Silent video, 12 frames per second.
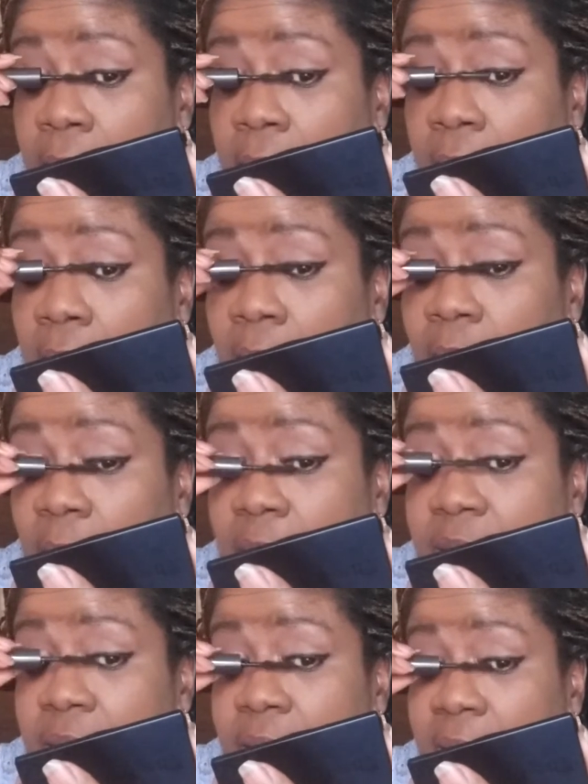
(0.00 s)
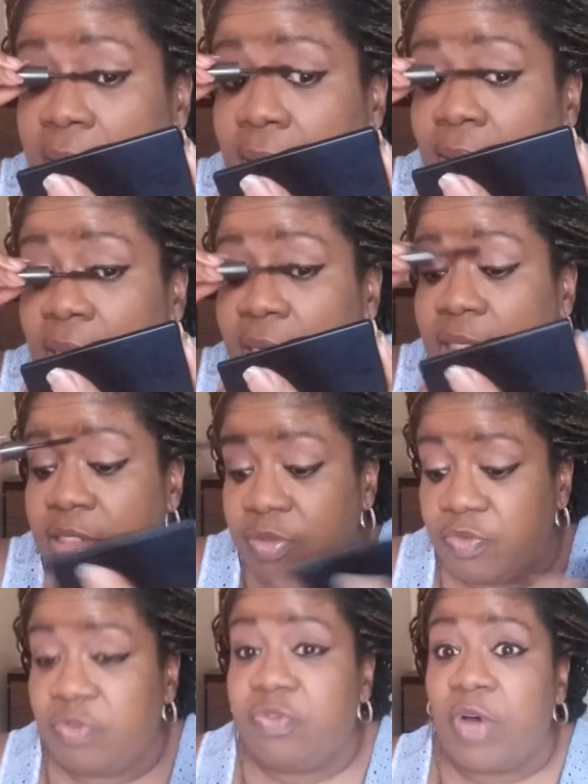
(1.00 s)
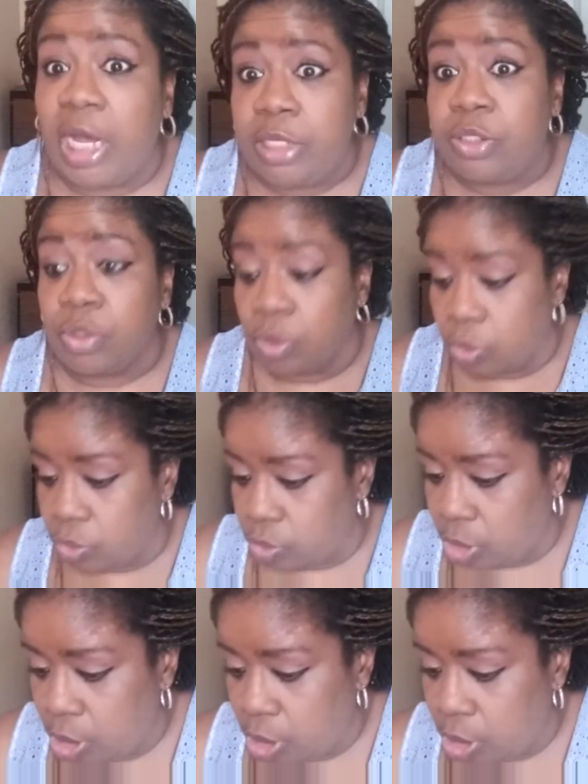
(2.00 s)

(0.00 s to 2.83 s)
The mascara is vital.